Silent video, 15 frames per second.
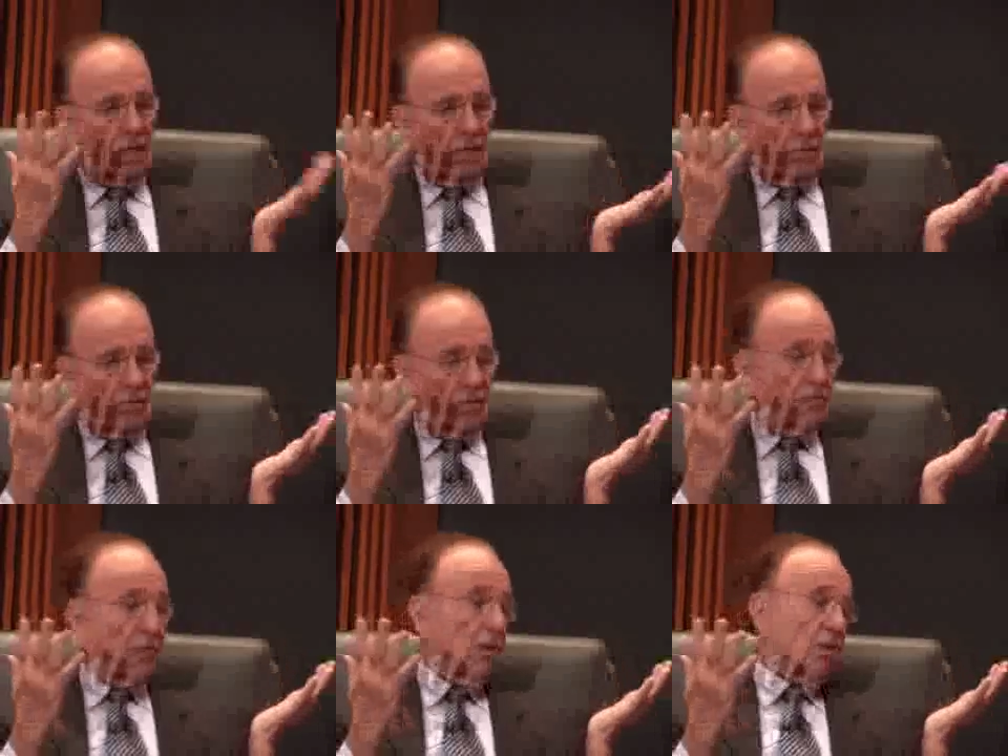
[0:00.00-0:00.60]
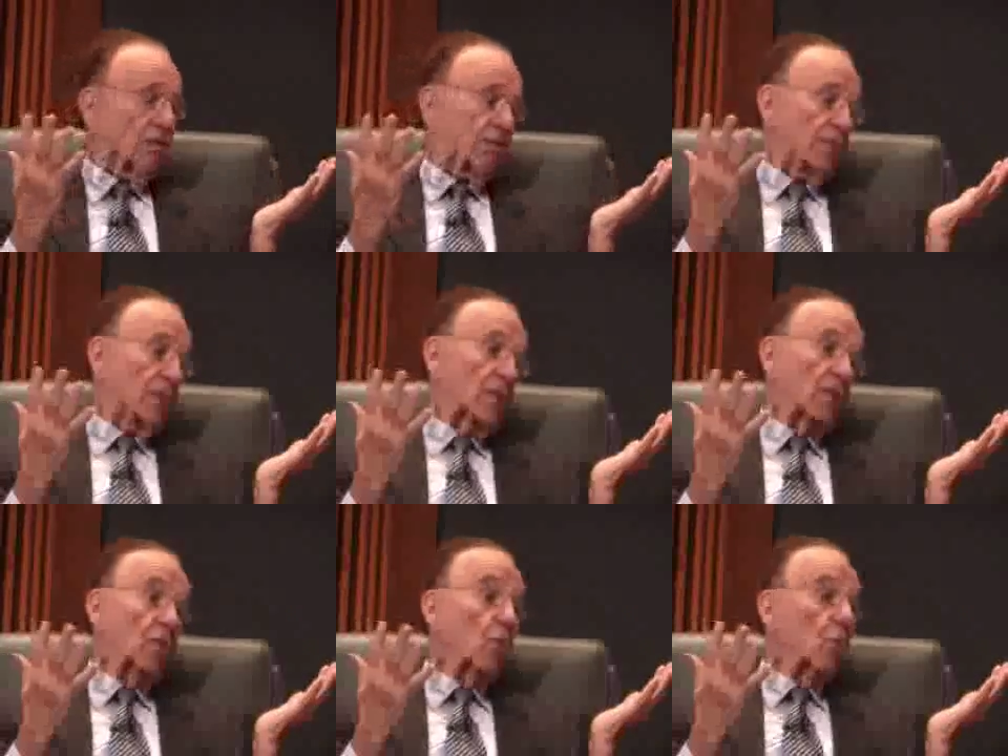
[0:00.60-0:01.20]
with
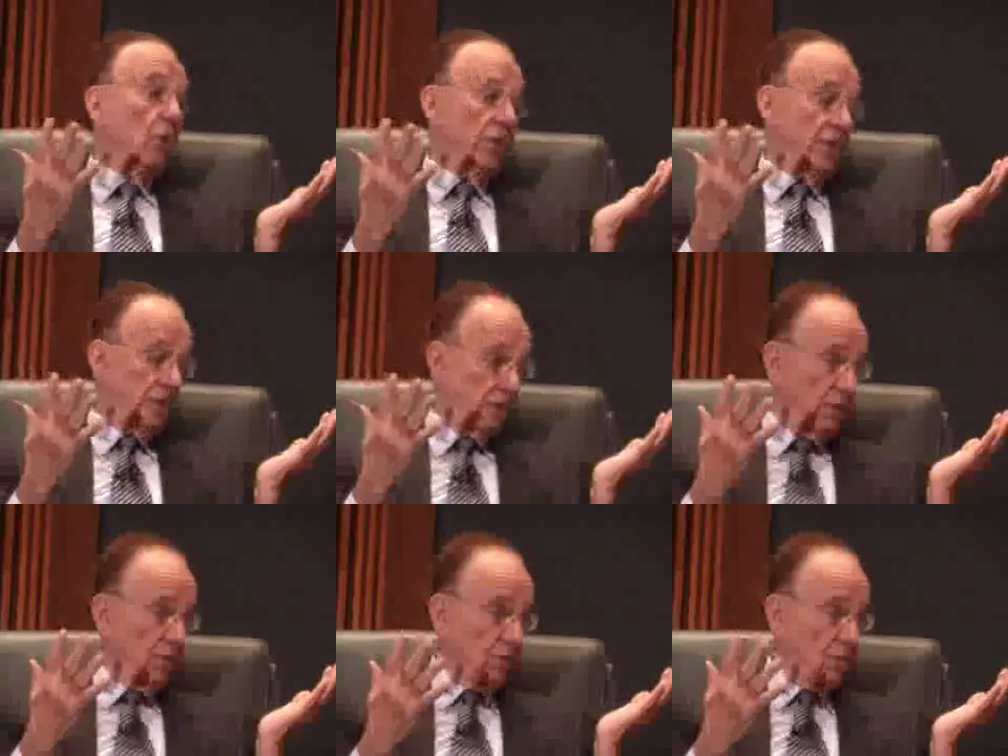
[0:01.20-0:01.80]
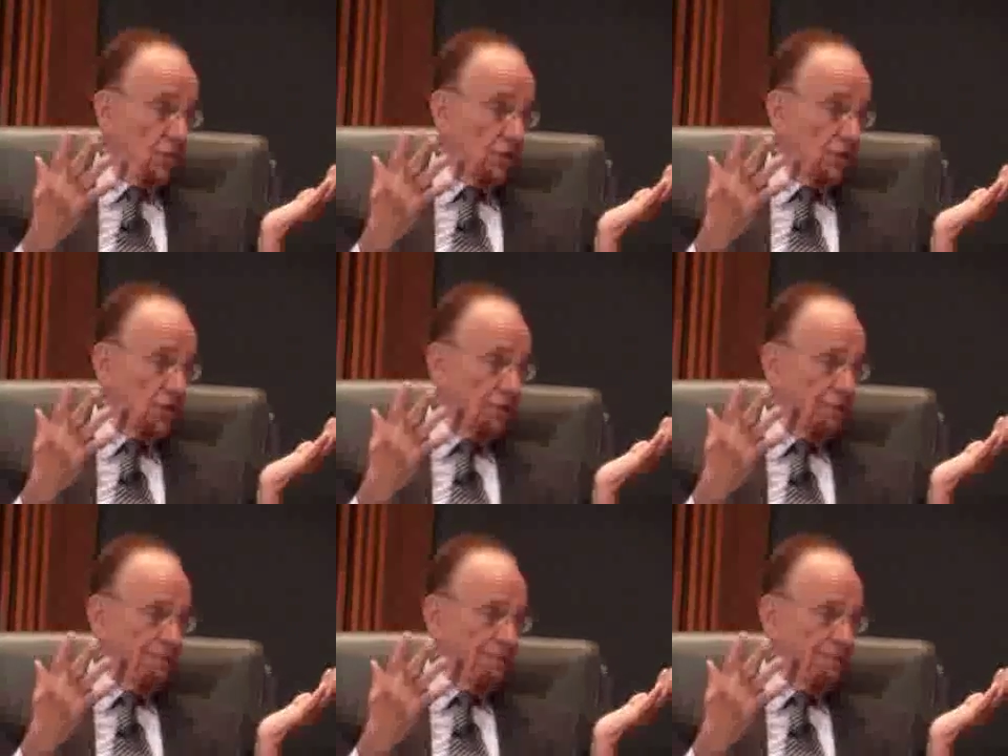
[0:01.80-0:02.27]
Vodafone in all their territories.